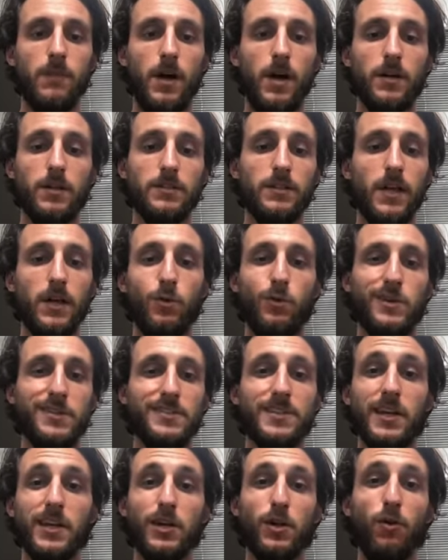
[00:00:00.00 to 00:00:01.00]
Honestly, I don't
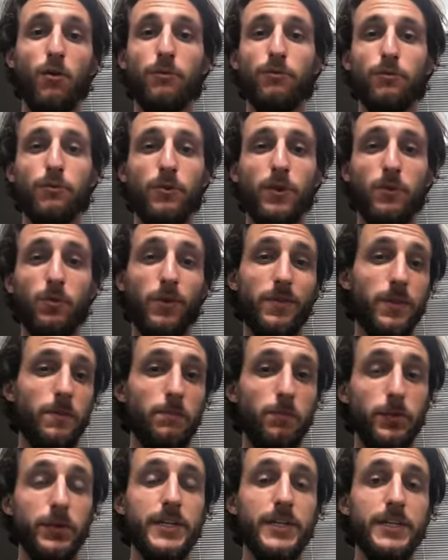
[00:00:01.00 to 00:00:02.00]
want to say go through it with a
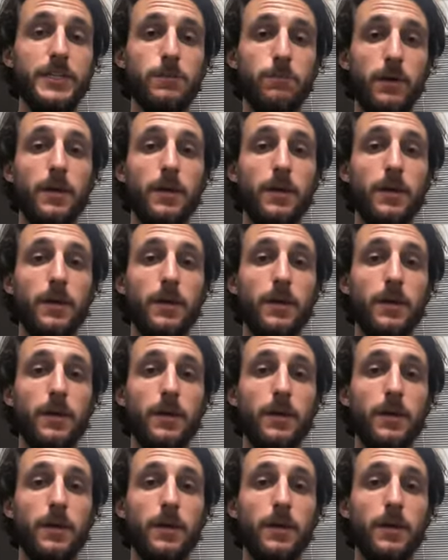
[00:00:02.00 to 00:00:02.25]
breeze,